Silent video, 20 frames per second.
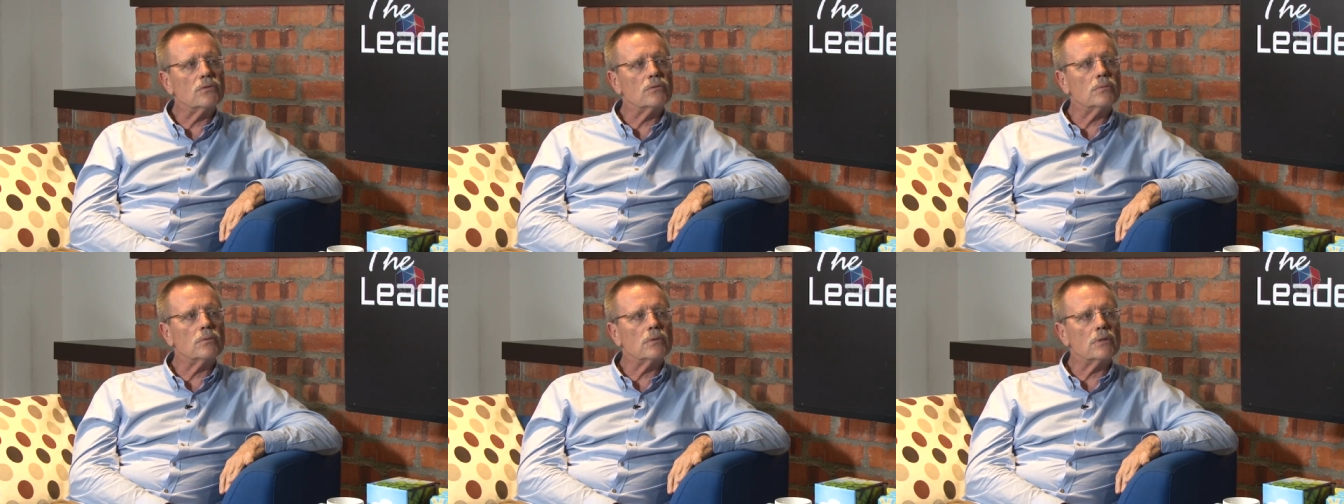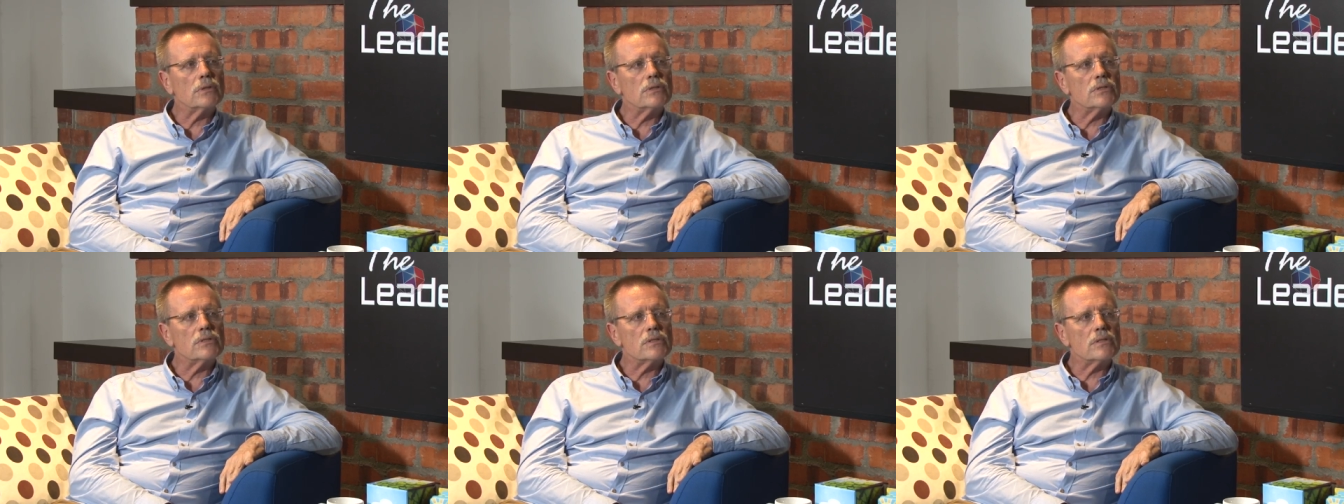
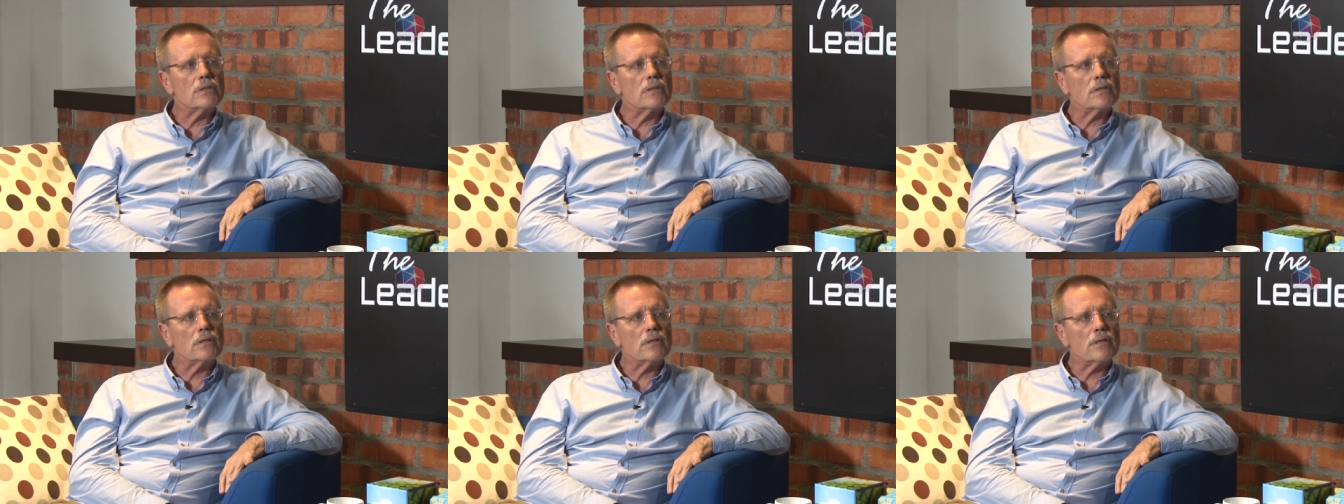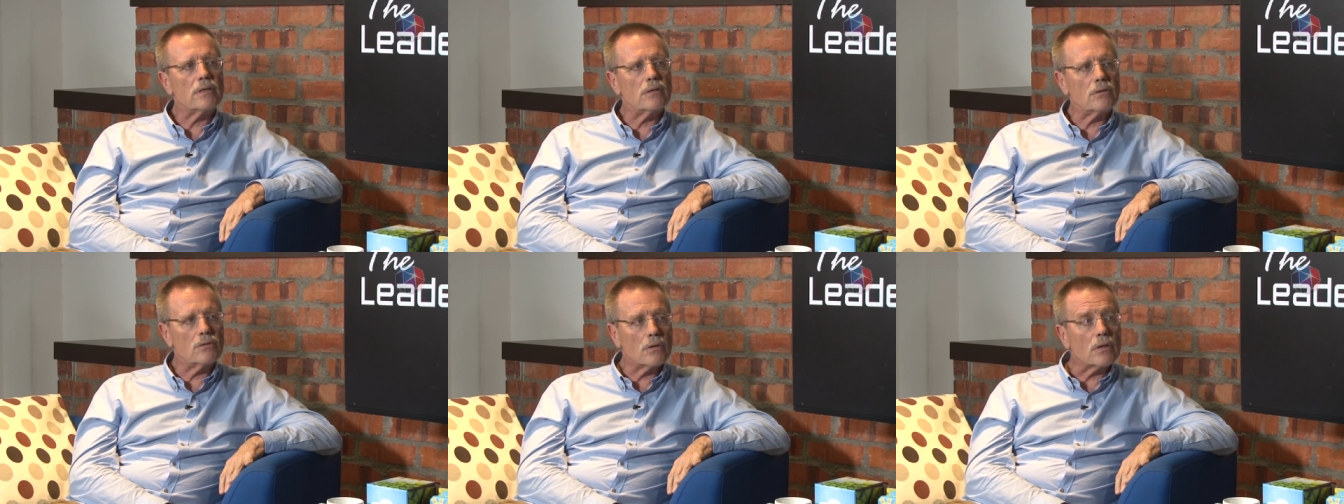towards
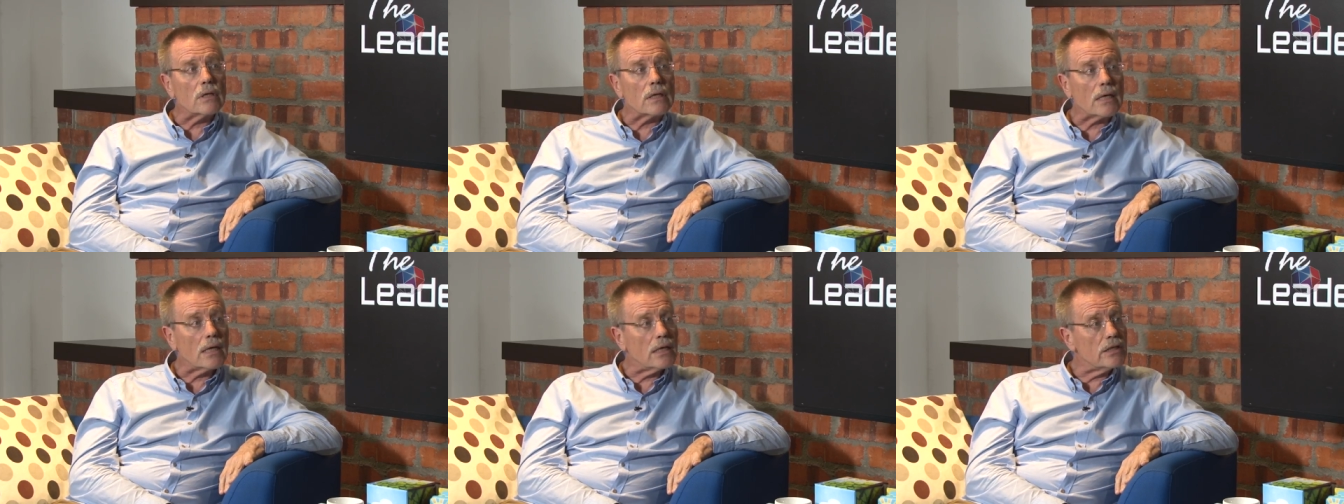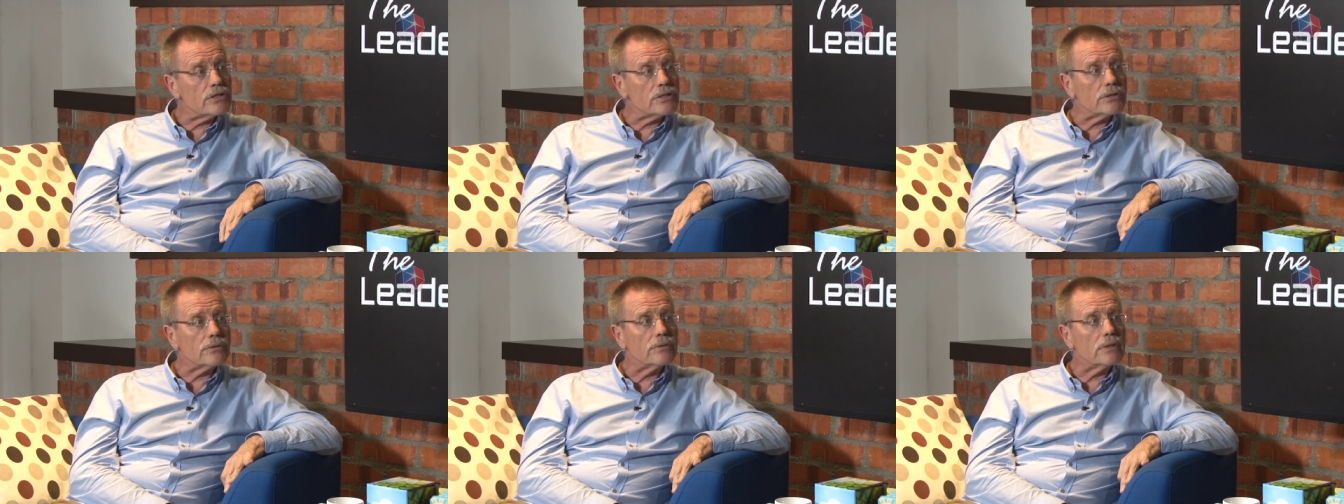the local
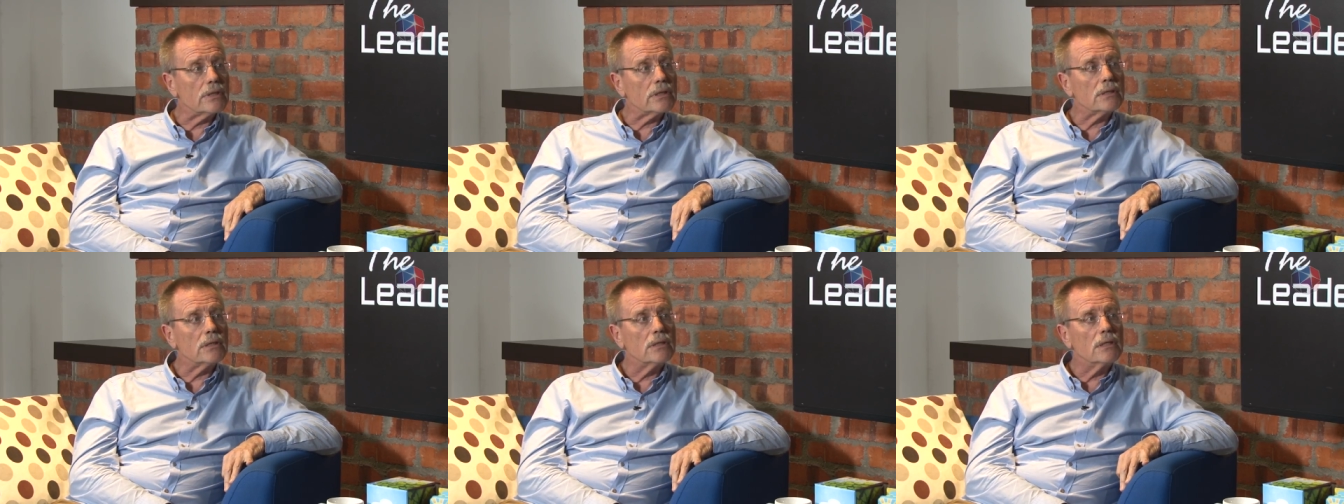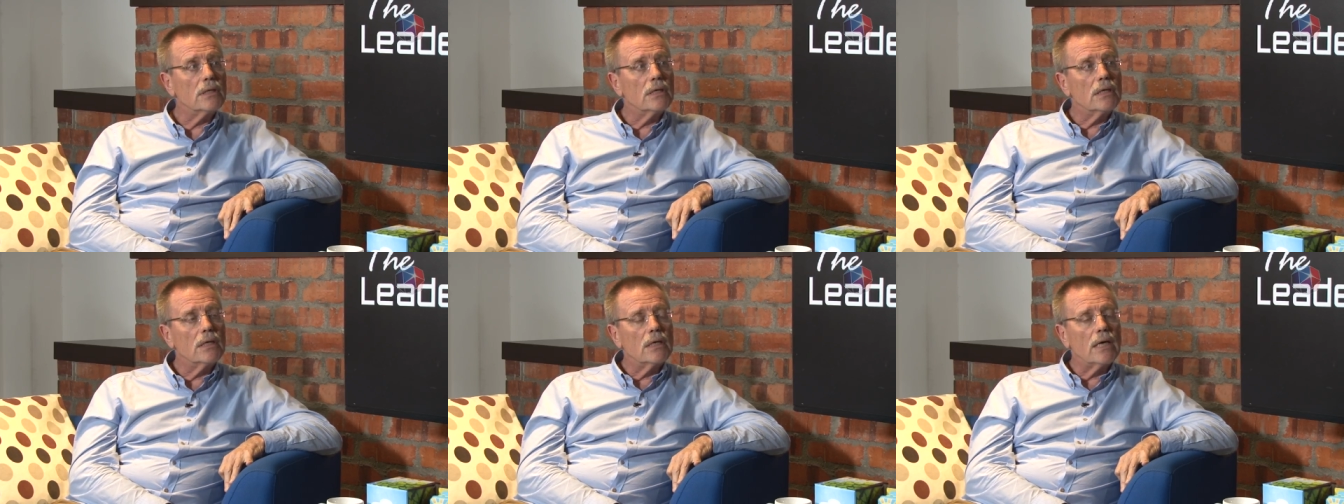culture,
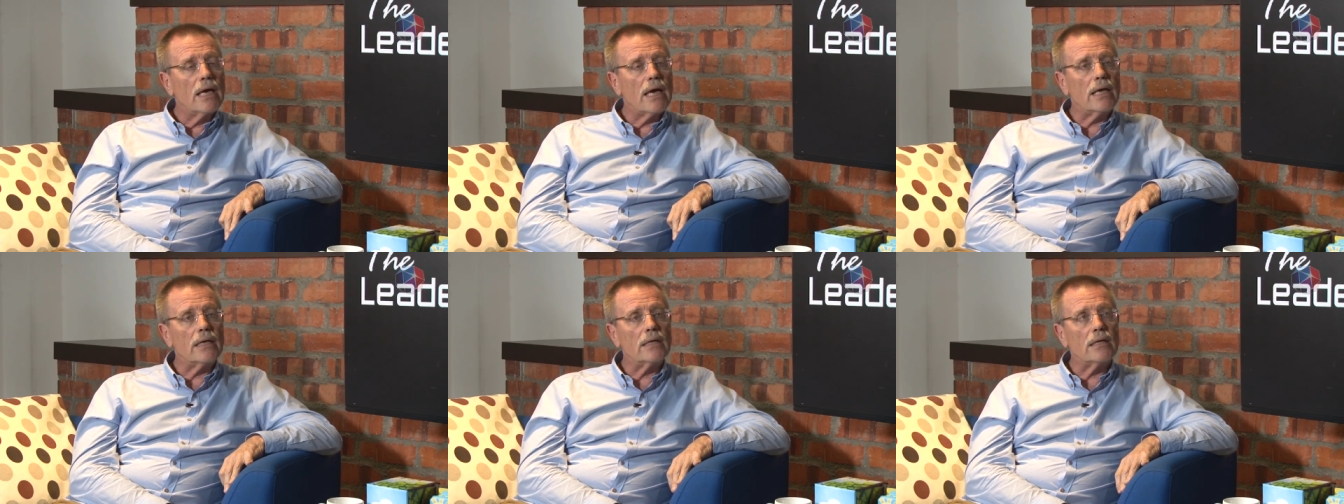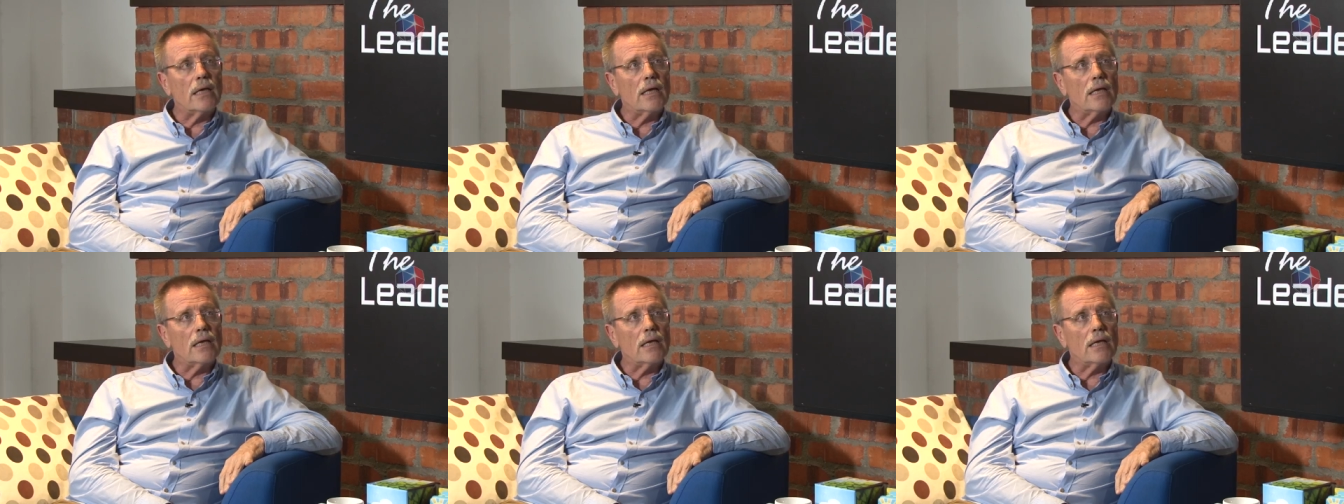right?